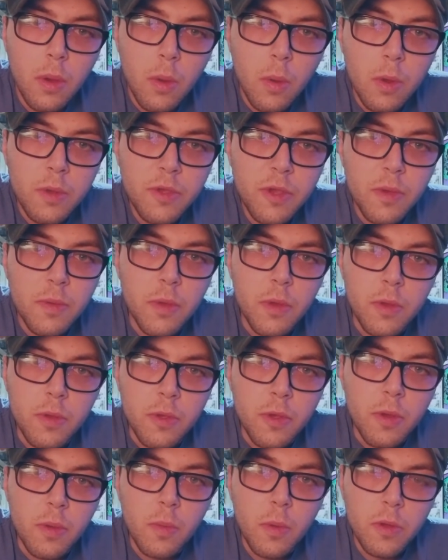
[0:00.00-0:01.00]
What's up
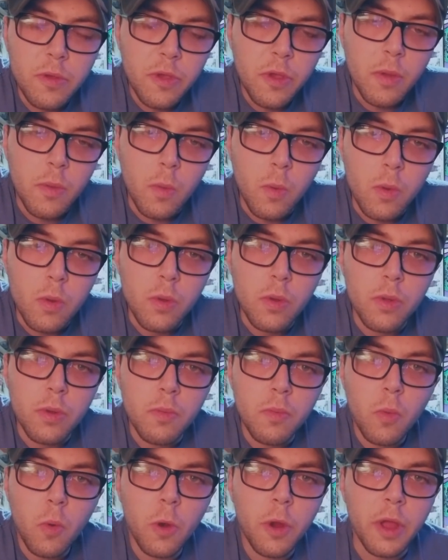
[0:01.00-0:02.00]
YouTube, what's up
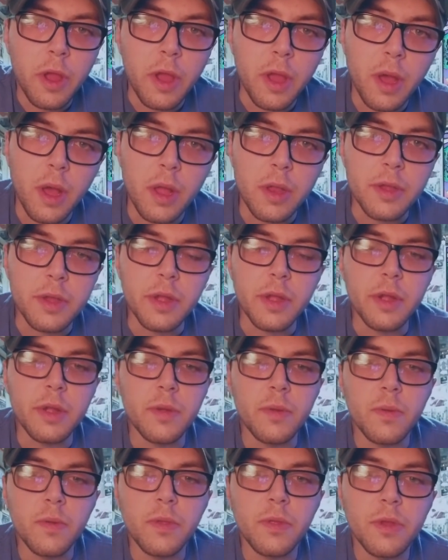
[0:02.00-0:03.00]
world, Morgan Khan
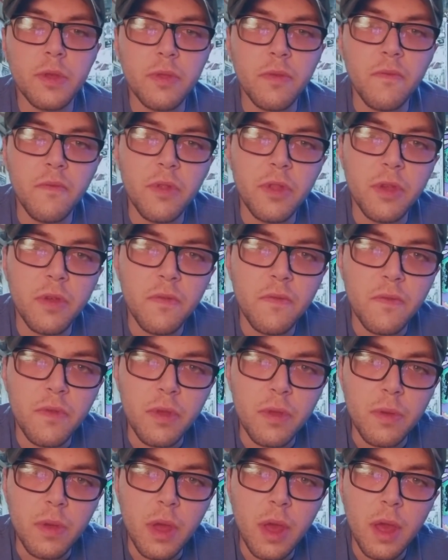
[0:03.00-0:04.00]
here with another video for
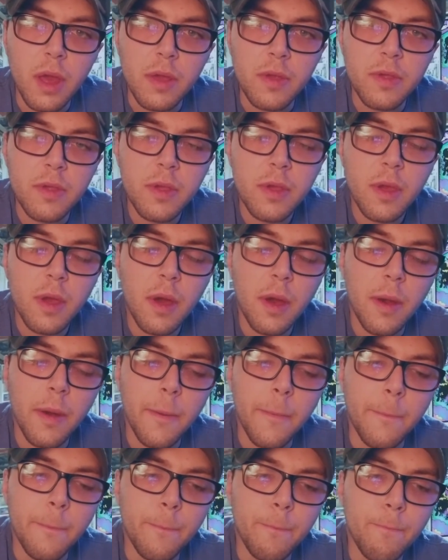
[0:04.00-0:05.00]
you guys.
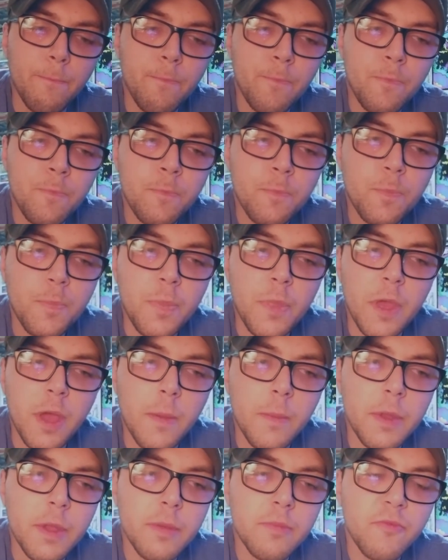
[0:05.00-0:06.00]
Um,
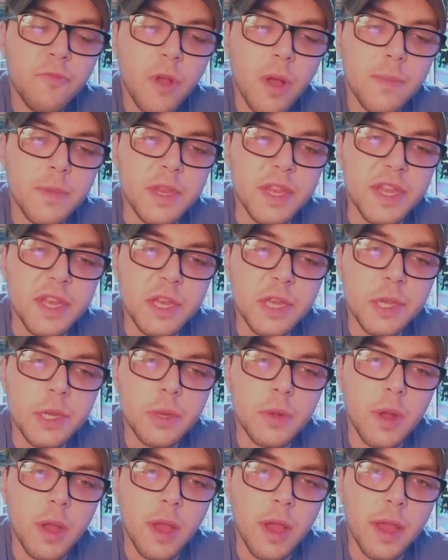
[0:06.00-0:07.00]
Eminem dropped diss
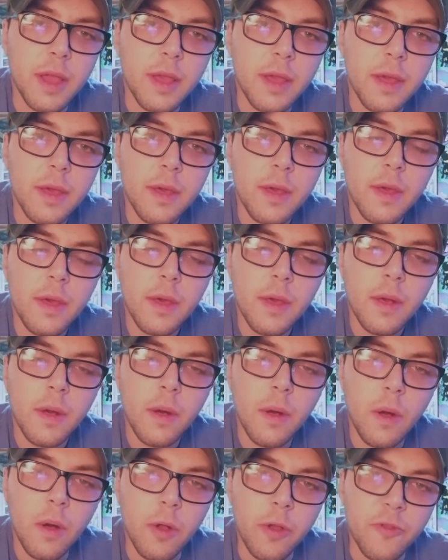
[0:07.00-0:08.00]
track
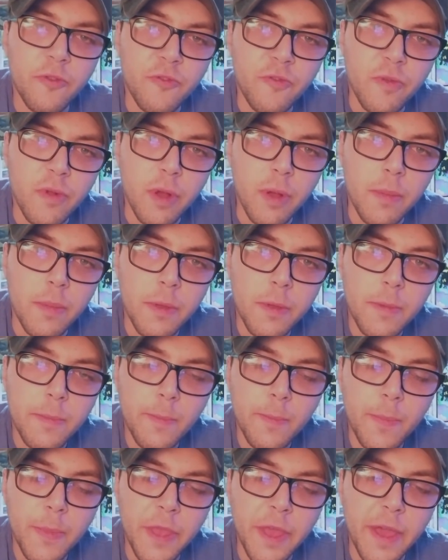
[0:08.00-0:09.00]
on Trump
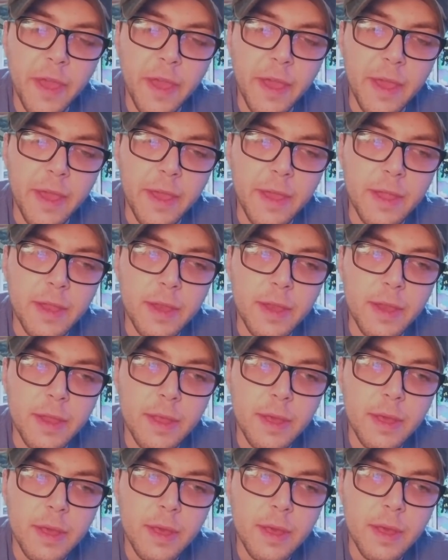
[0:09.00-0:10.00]
and
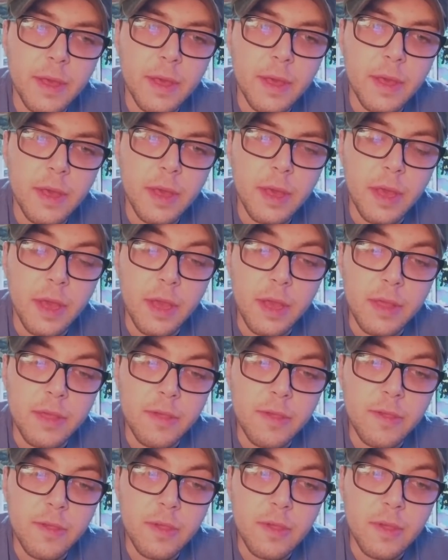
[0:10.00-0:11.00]

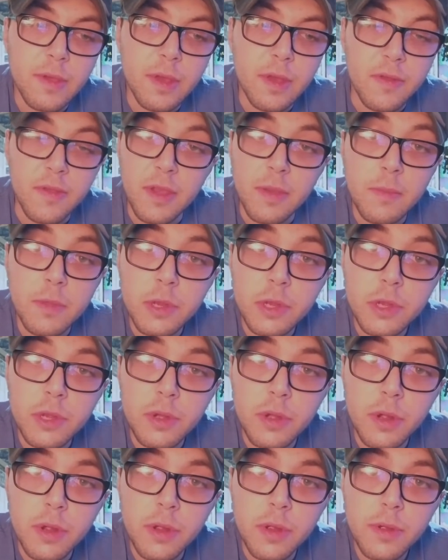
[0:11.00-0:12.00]
it's it's
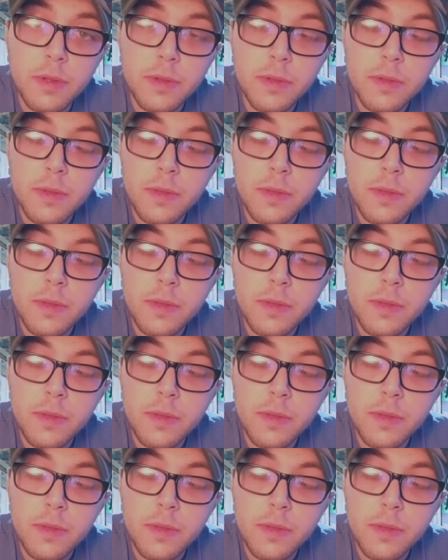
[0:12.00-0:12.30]
immature,